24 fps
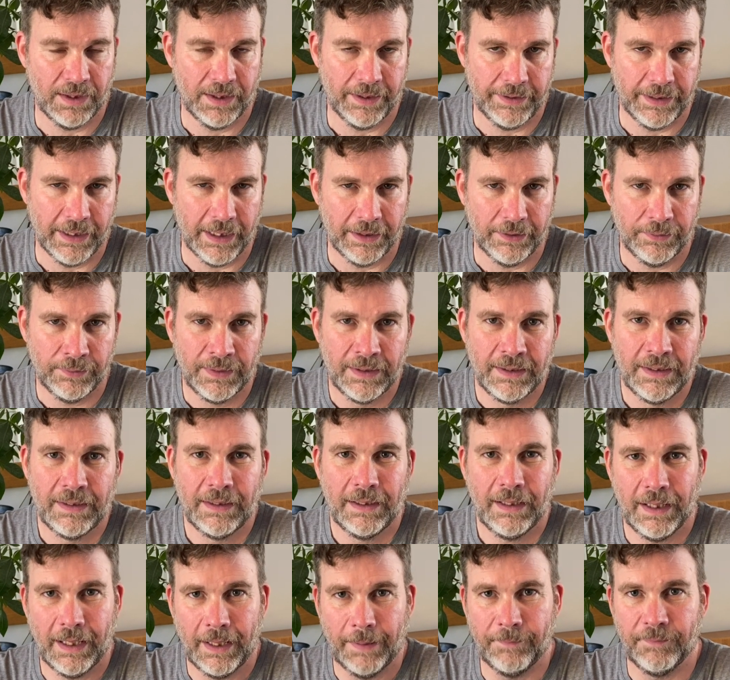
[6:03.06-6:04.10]
I know.
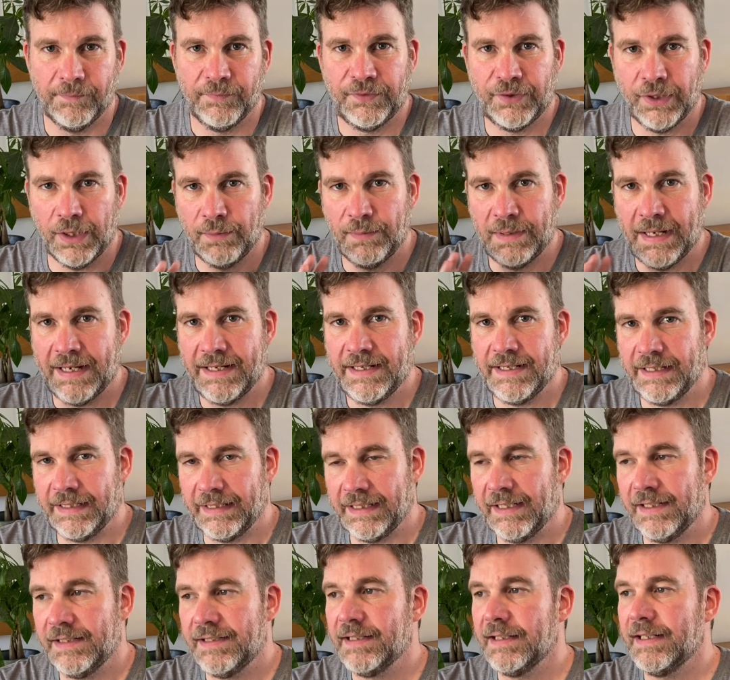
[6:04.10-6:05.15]
Um, so lending
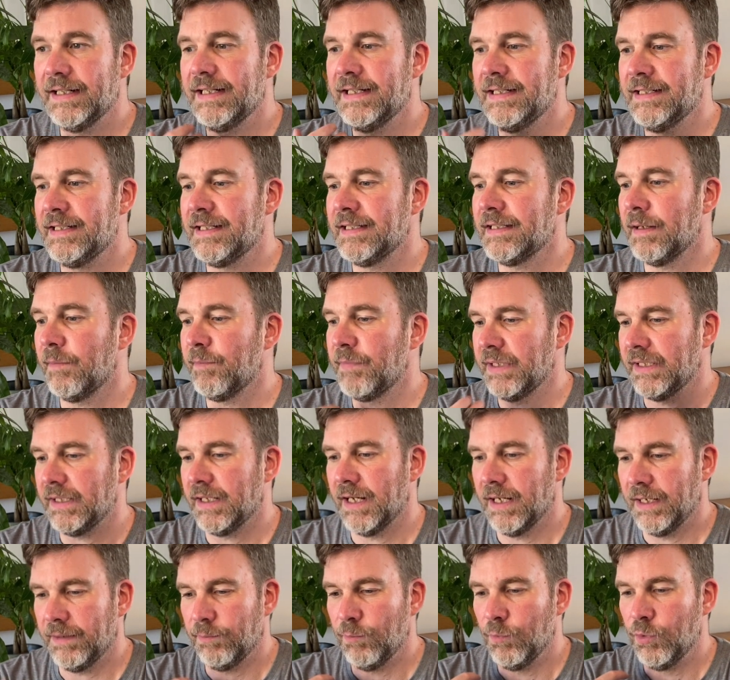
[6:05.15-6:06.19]
is is something
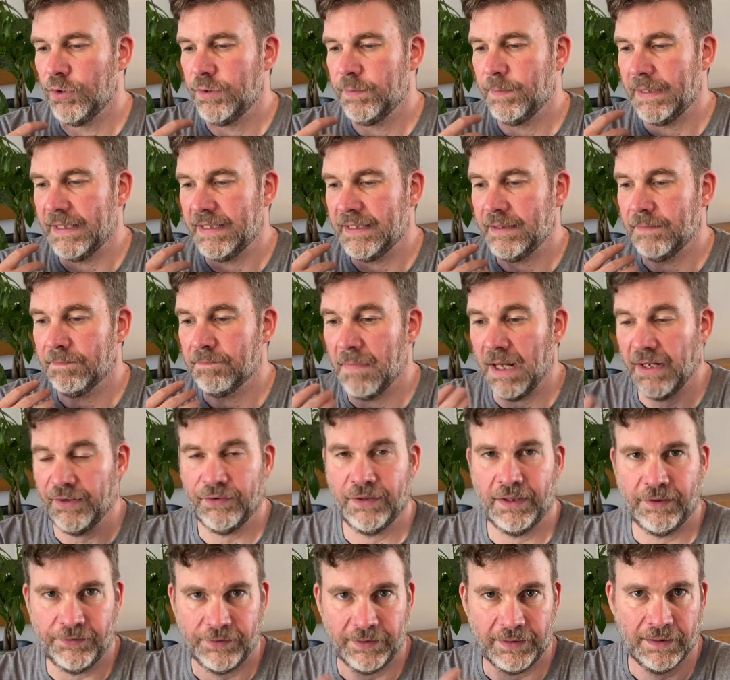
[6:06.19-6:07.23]
I would be much
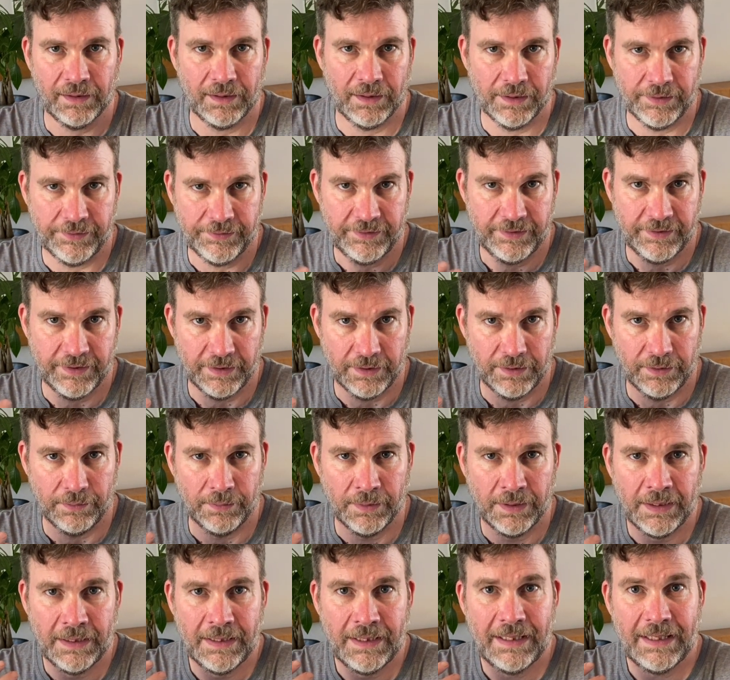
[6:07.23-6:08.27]
less inclined to do
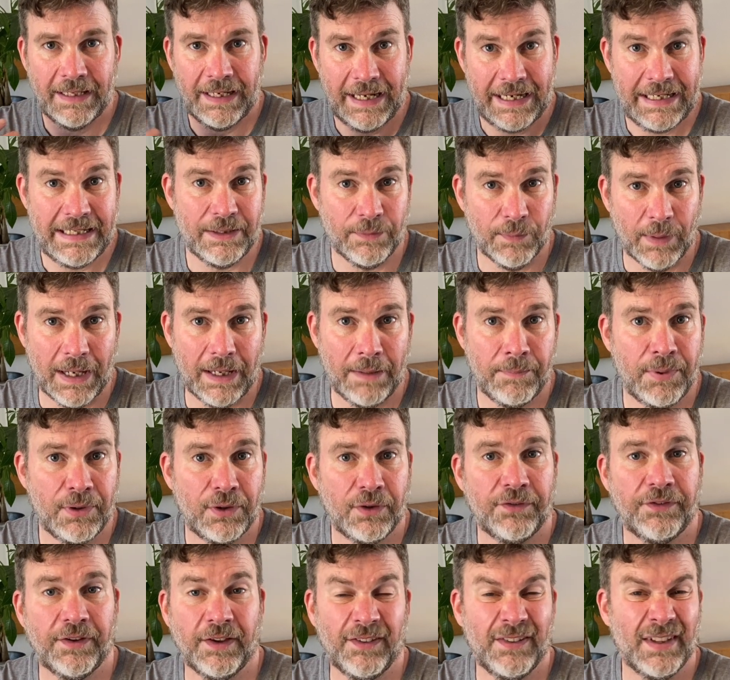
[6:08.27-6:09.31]
anyway
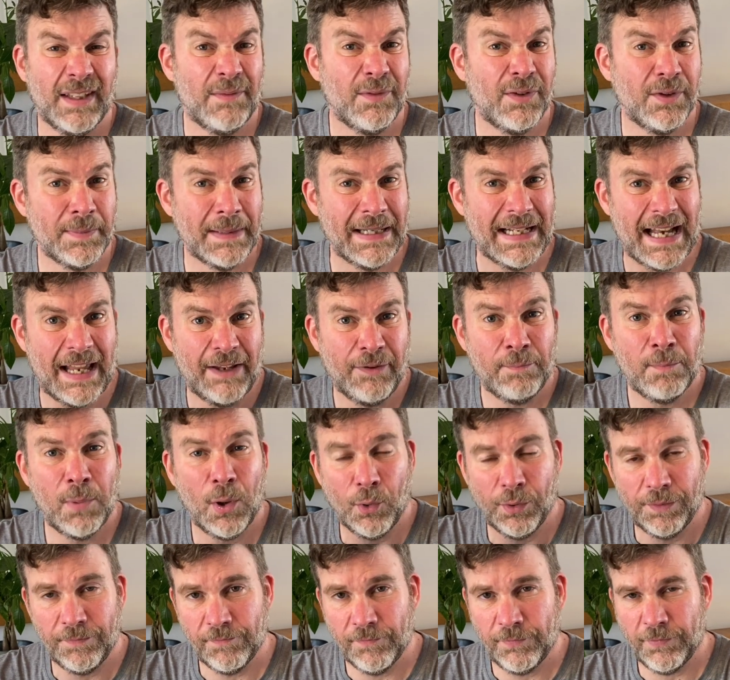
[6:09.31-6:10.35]
because there seems to be less
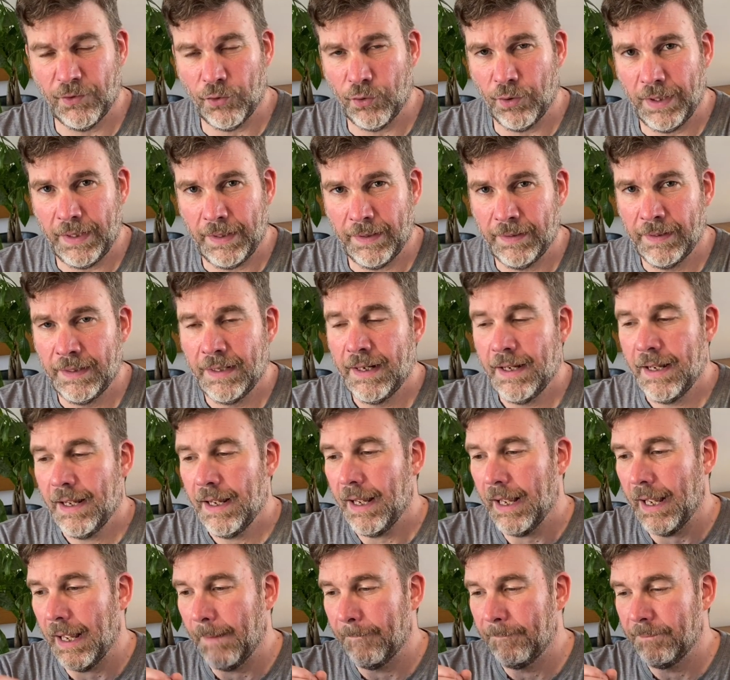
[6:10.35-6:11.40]
point for it
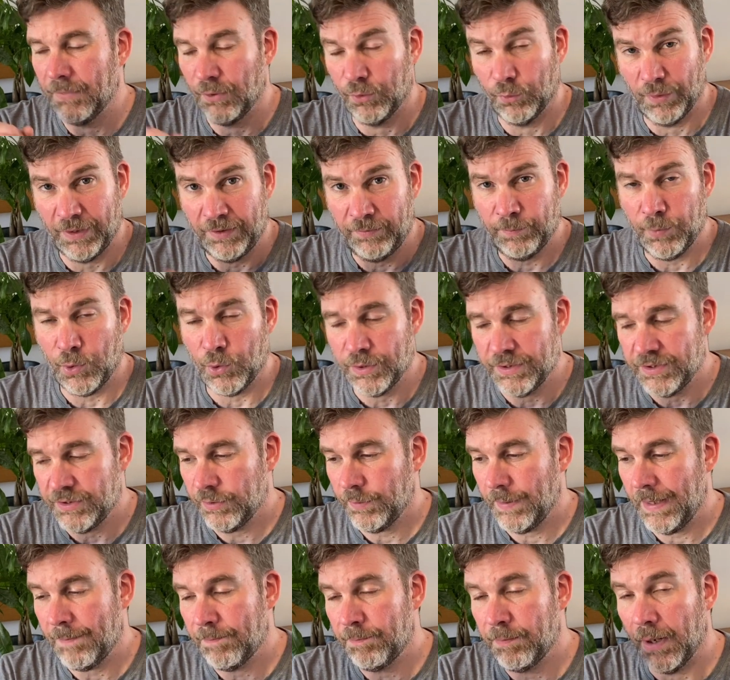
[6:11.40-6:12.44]
um, or less point
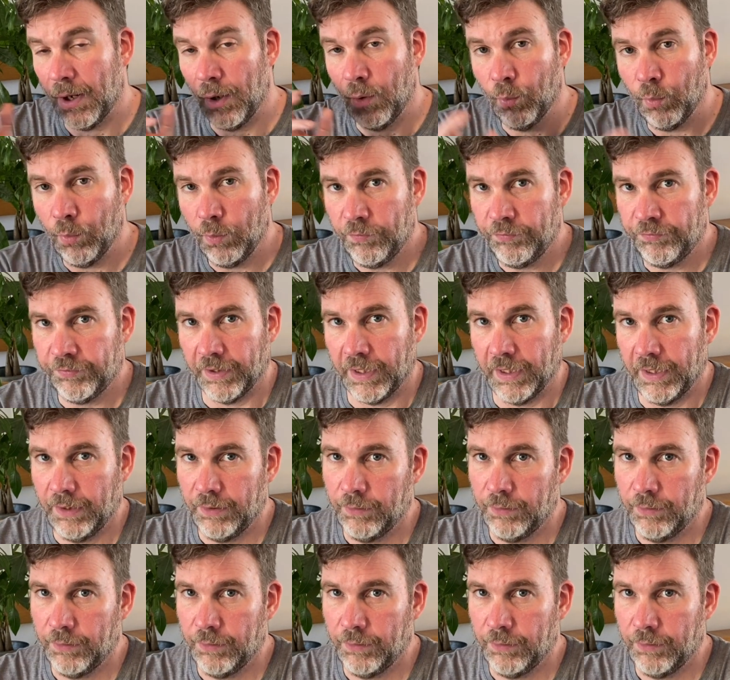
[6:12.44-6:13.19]
to it. But also,